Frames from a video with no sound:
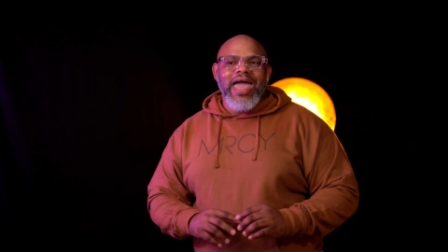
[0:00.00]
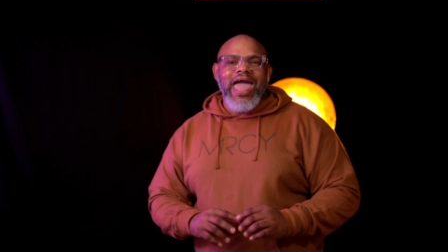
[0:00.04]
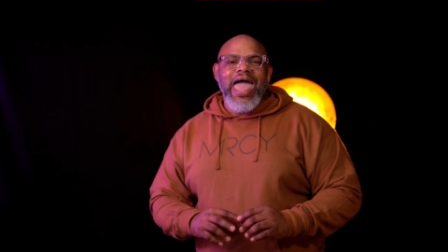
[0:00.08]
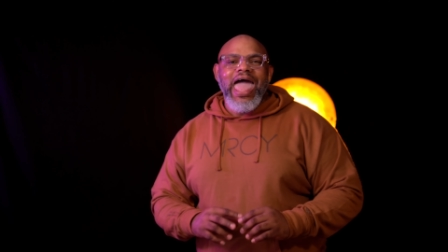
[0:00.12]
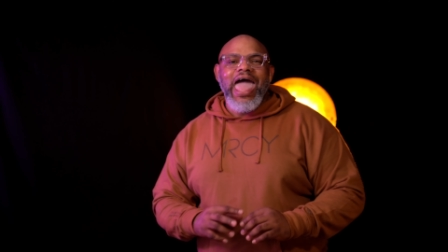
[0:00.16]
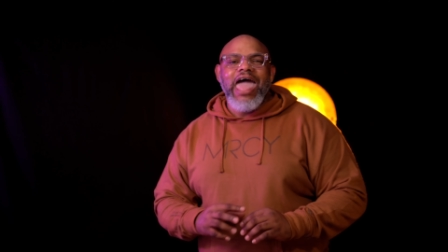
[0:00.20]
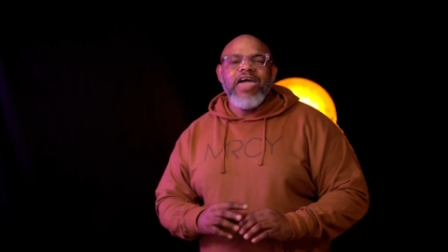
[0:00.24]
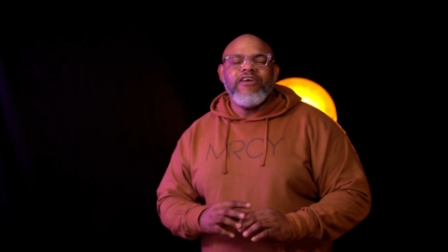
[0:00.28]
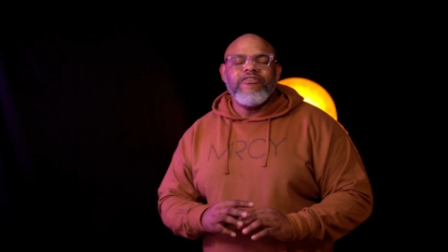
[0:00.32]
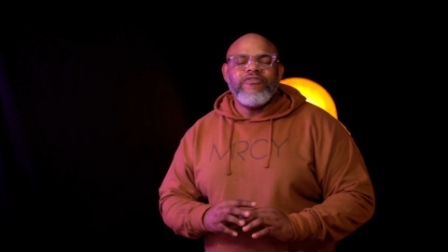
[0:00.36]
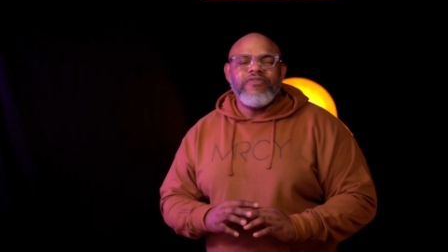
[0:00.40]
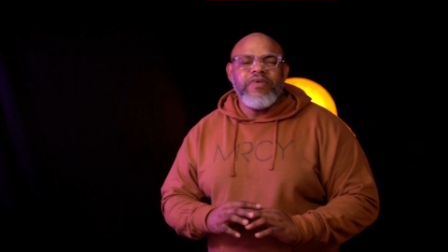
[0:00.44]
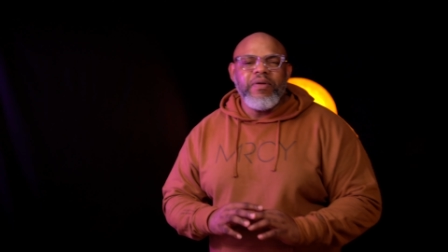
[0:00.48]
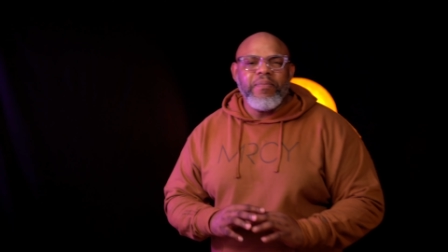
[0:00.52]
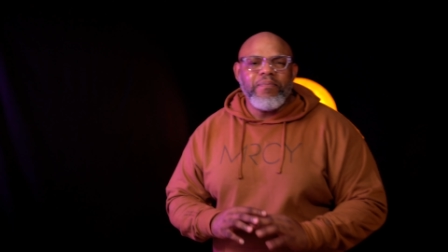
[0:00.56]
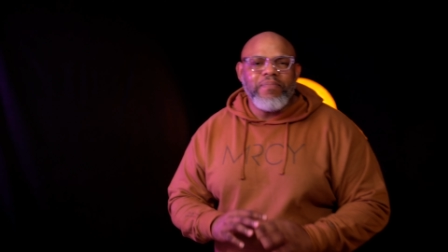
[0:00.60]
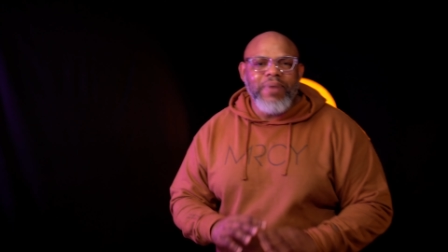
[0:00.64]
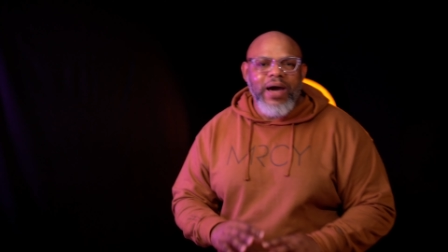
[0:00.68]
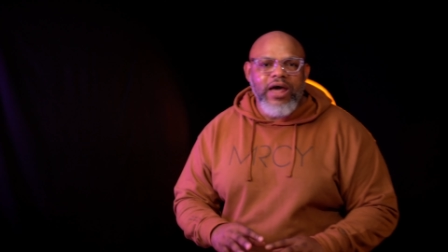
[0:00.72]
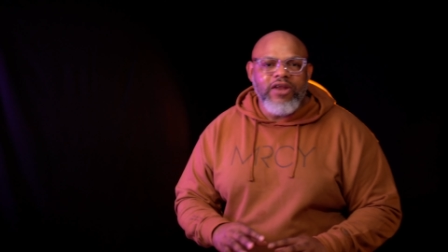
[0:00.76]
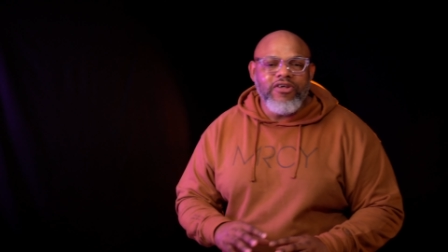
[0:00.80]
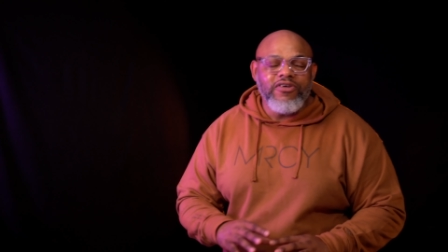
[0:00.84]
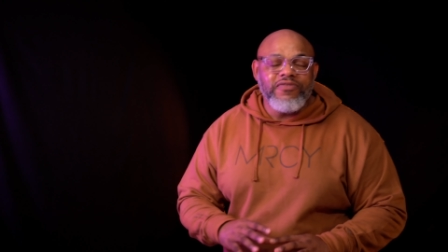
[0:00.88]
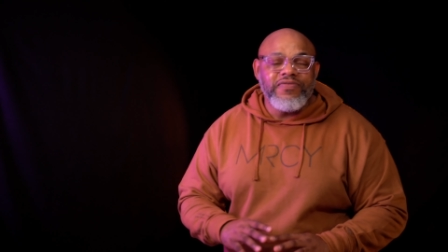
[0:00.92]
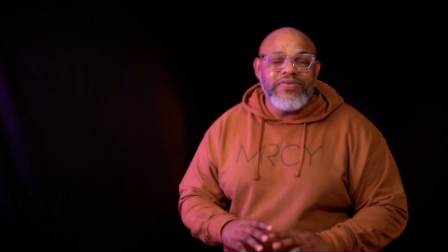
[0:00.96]
Every
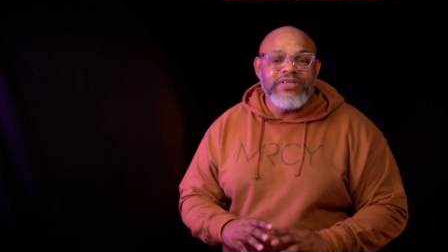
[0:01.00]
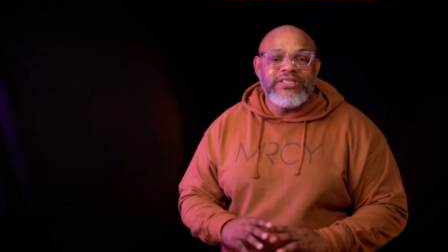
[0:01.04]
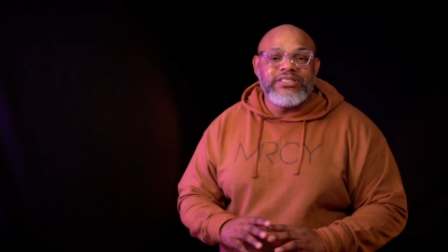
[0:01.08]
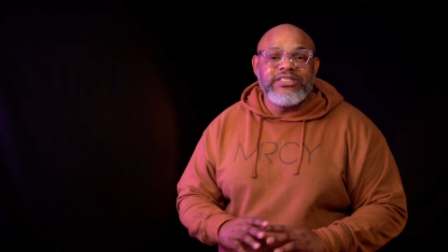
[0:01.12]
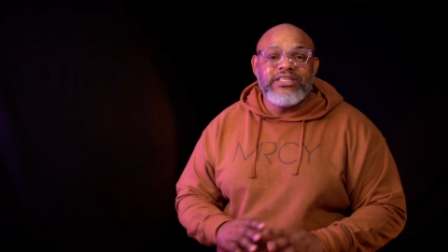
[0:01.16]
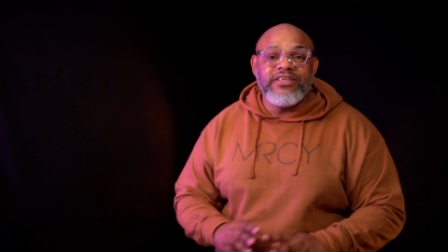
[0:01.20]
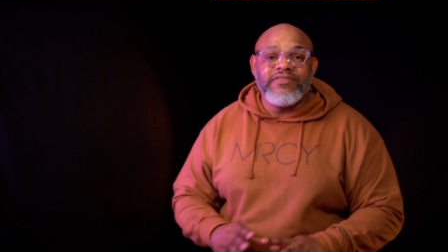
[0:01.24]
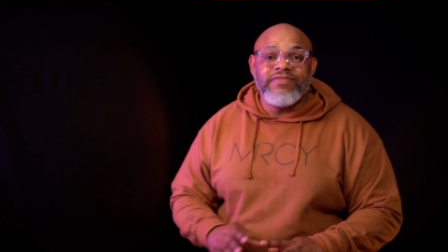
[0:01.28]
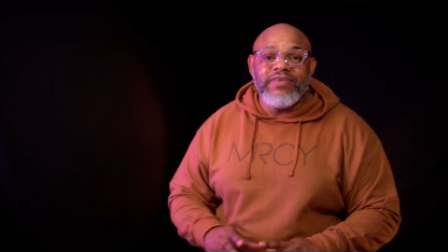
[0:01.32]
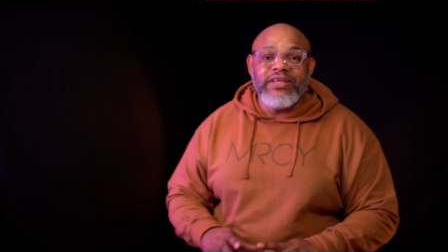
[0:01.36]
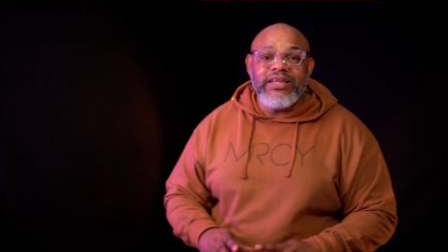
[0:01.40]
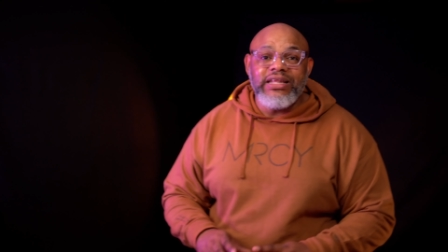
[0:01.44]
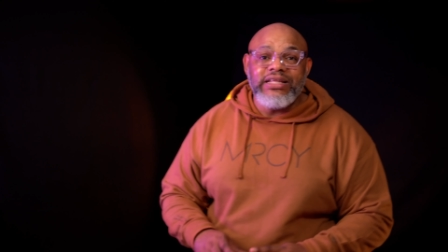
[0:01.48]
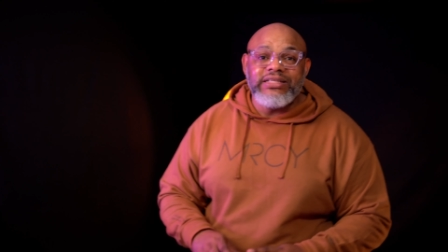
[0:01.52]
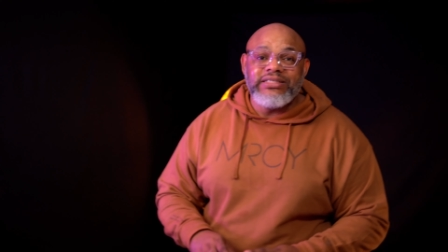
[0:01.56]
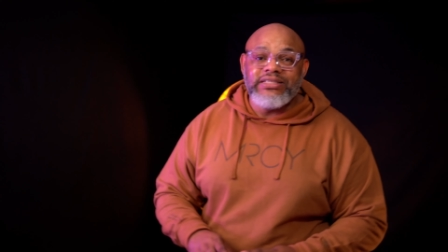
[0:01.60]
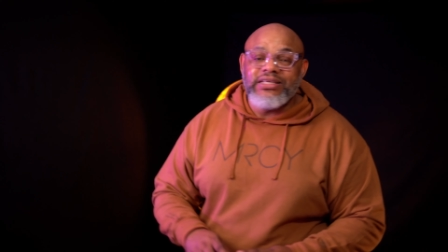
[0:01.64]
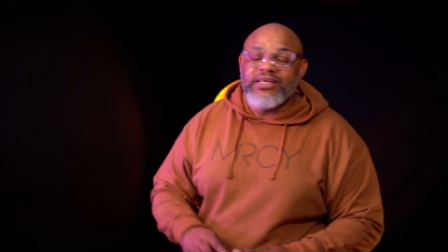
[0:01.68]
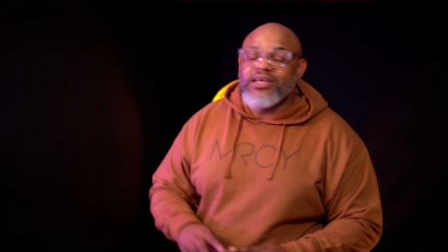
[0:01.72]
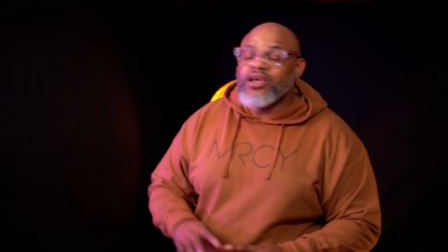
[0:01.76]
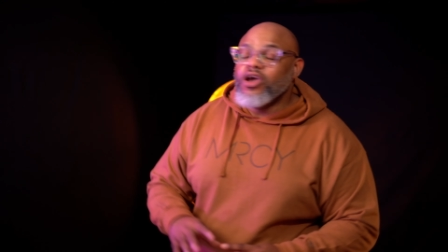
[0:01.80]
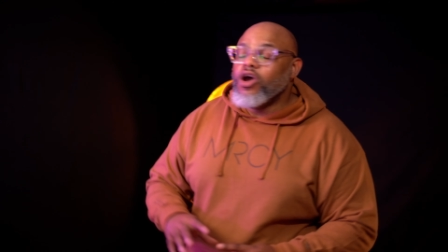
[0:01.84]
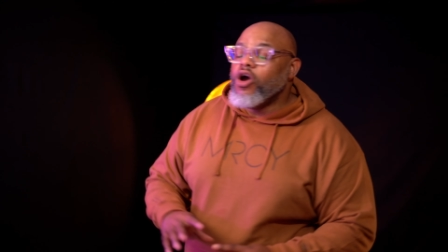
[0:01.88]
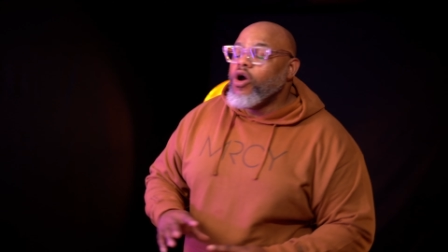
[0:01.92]
part of his divinity